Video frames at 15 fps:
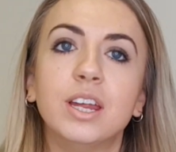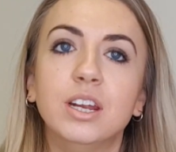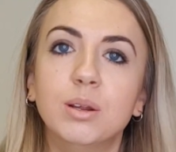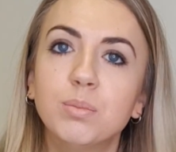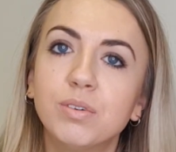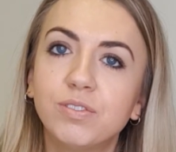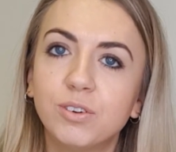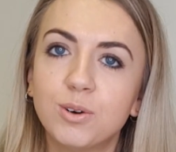
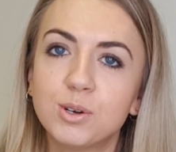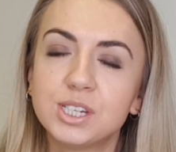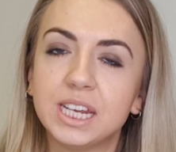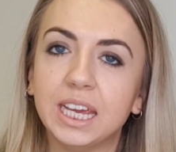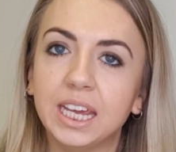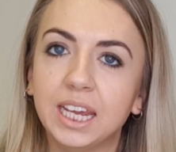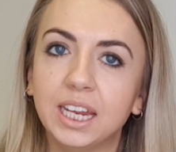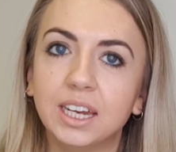Number
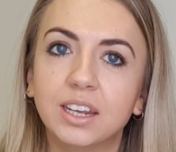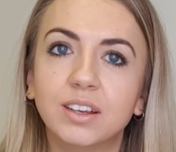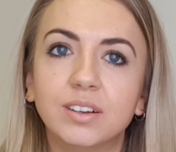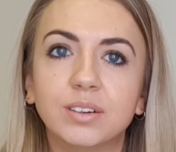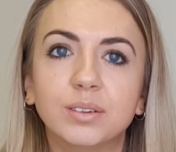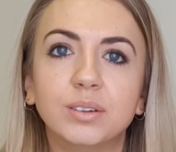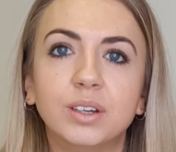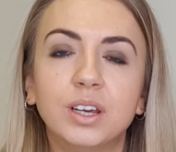14,
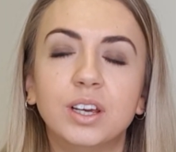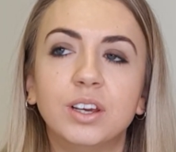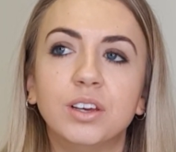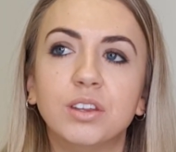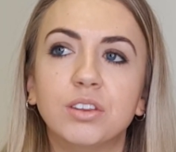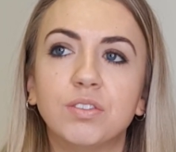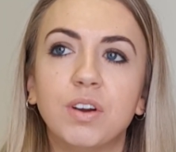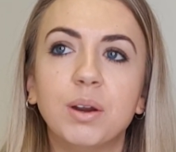
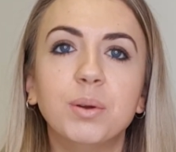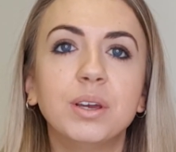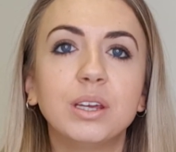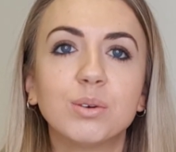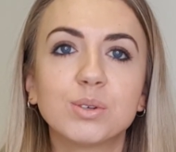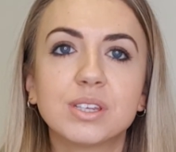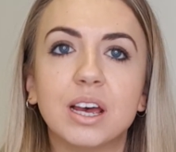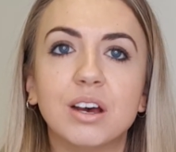throwing
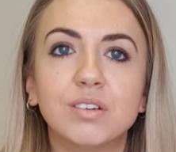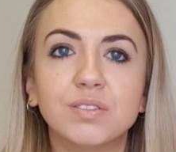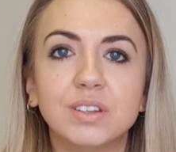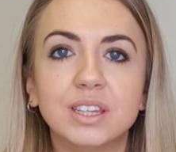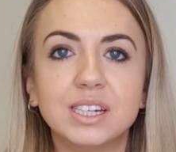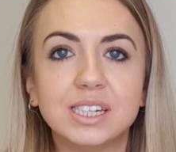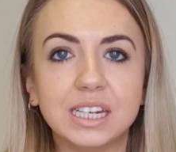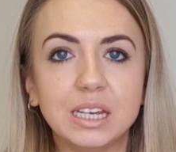yourself in
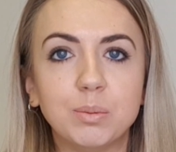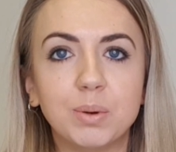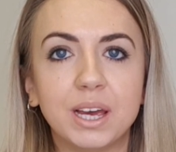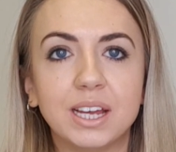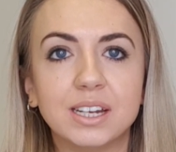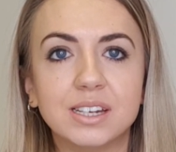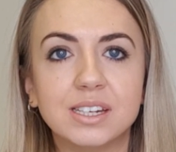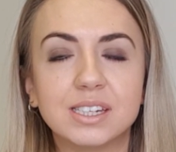the deep
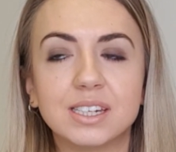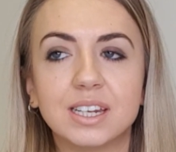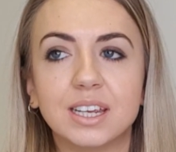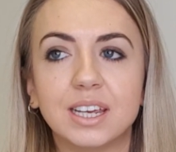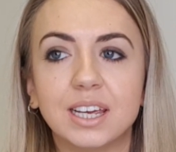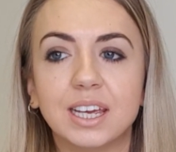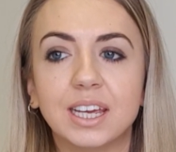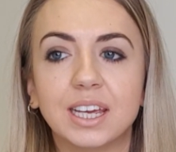end
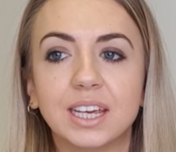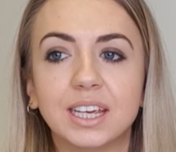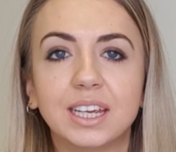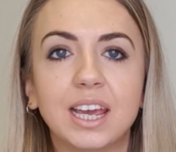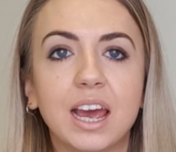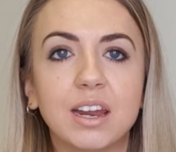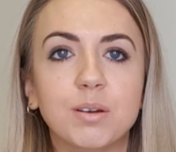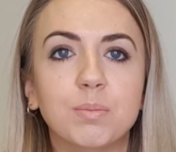
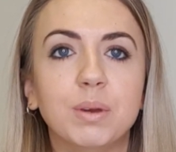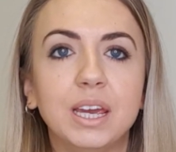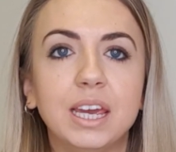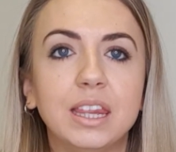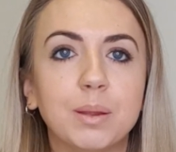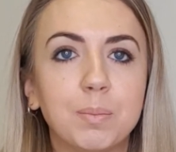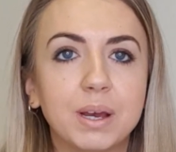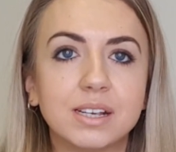can be
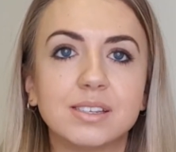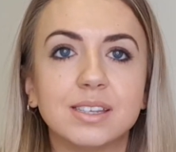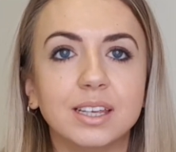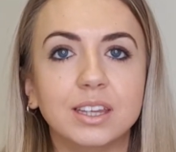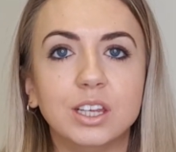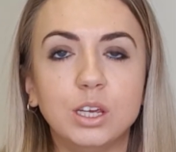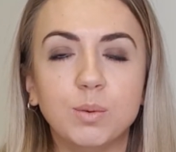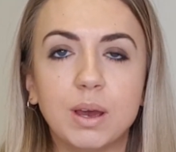the best
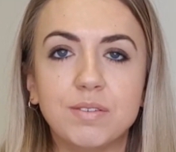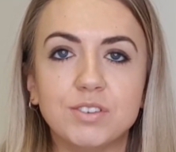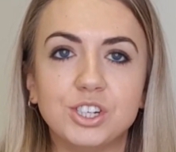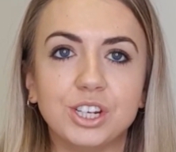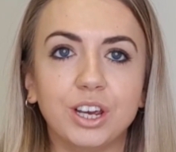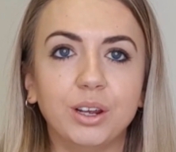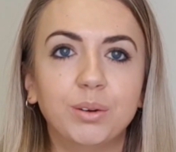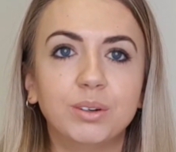thing that you ever
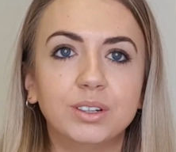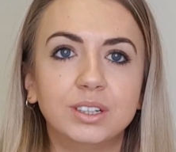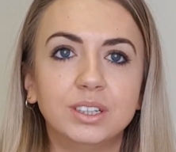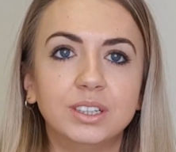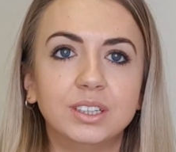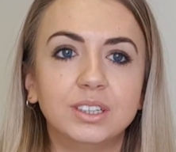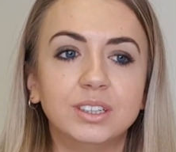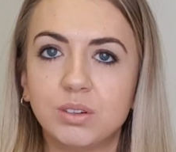do.
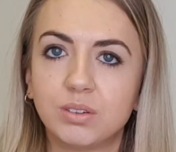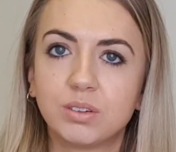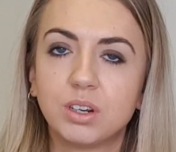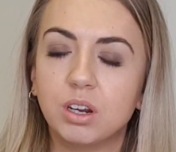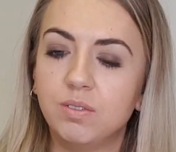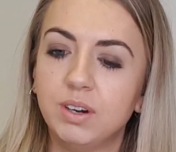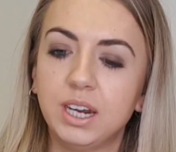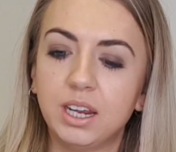
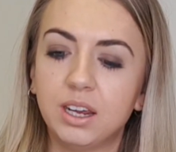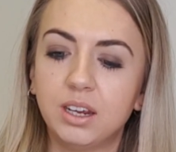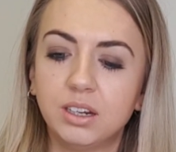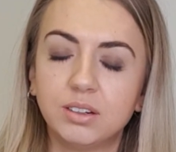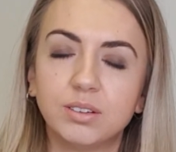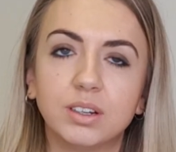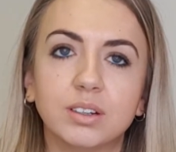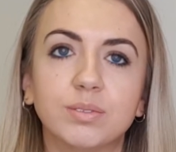Career,
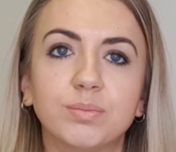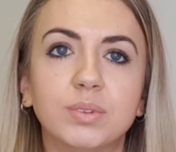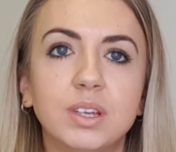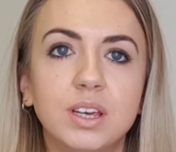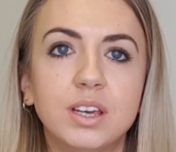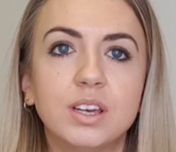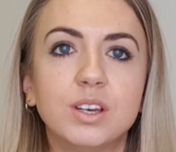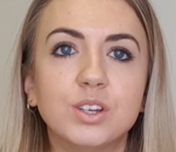
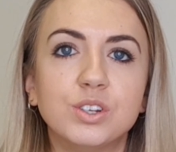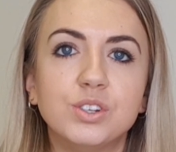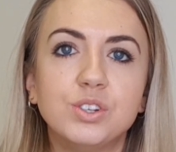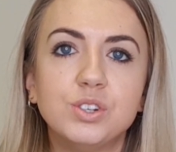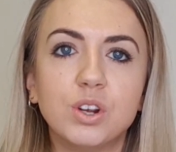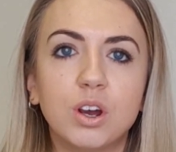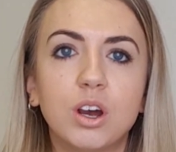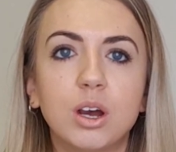
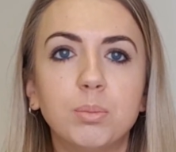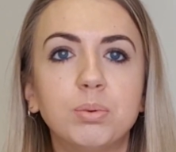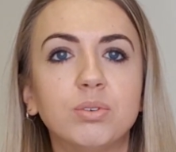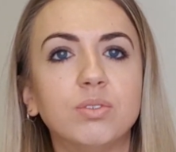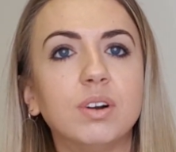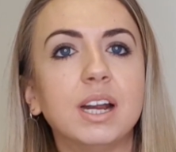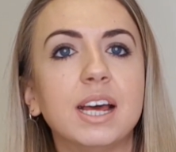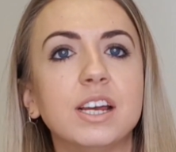job,
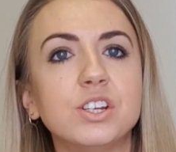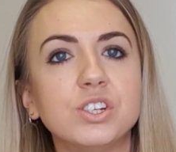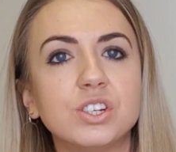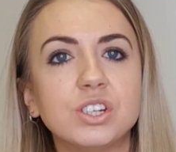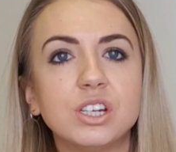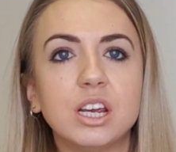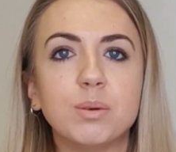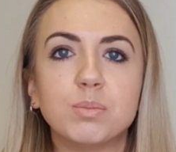
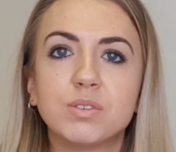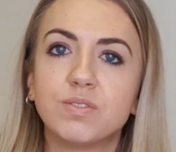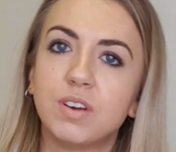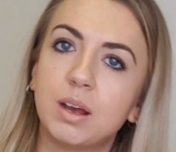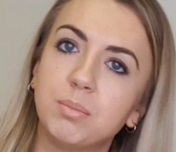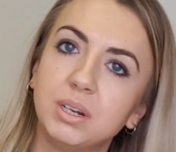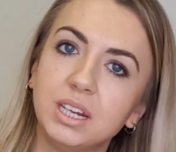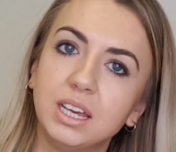relationships,
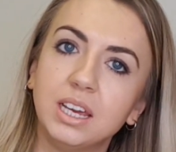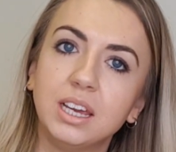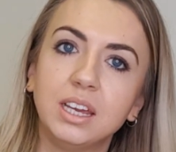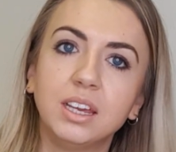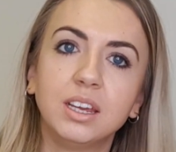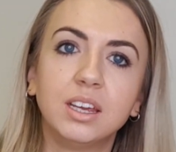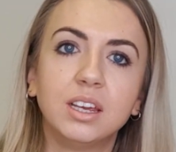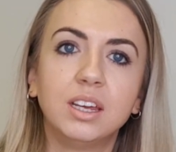
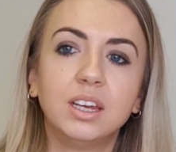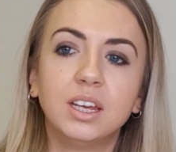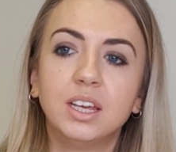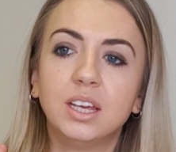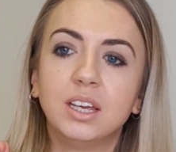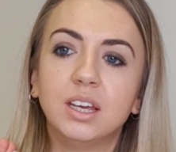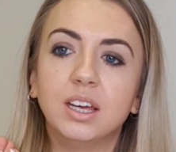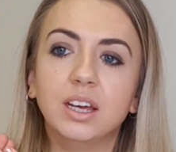family,
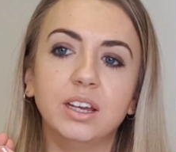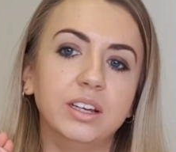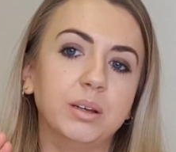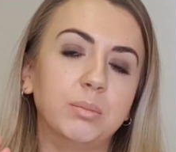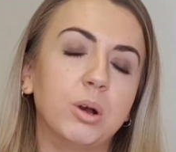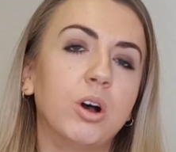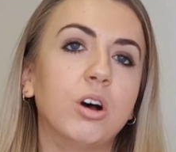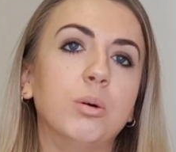
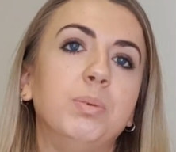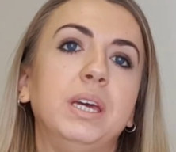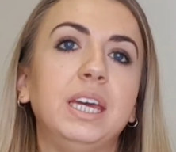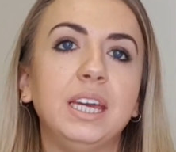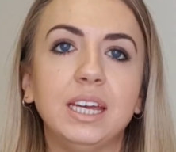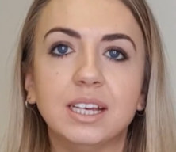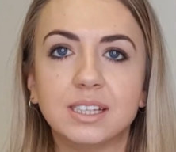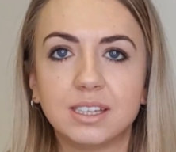
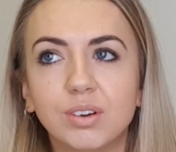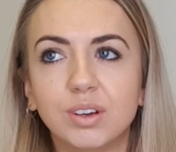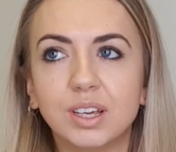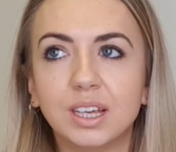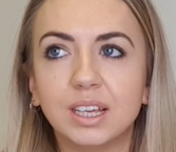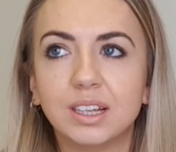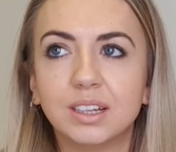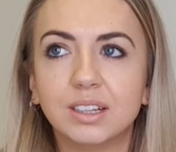hobbies.
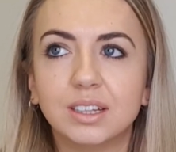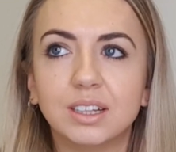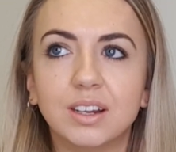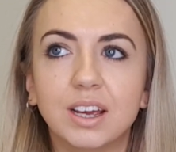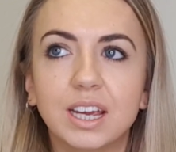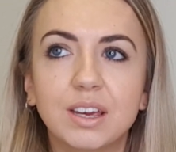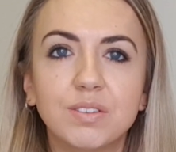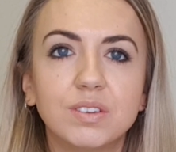
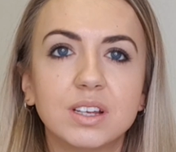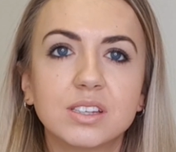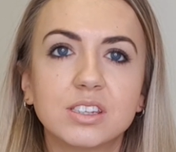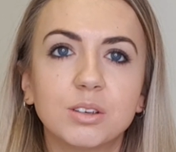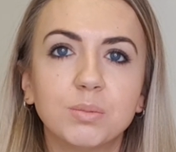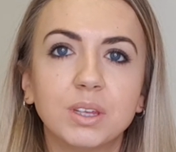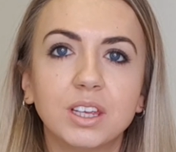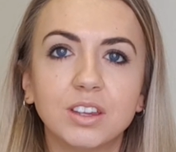Like, if there's
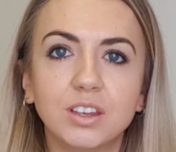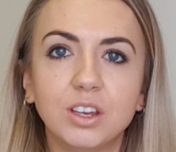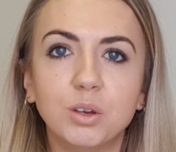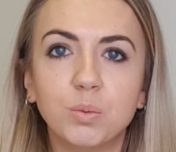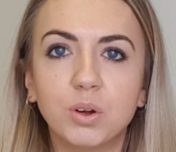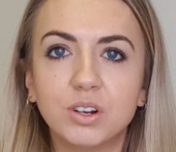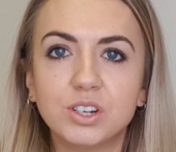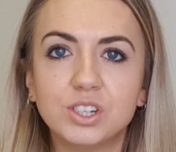something that you
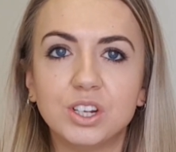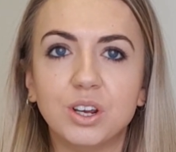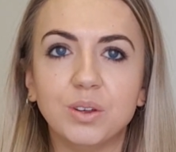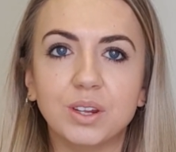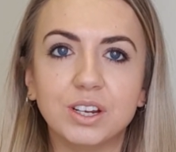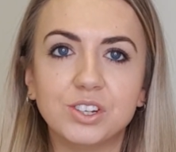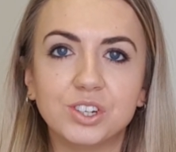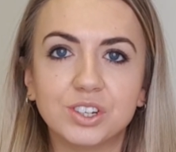want to do,
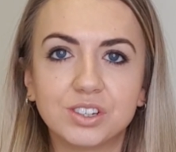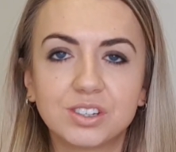then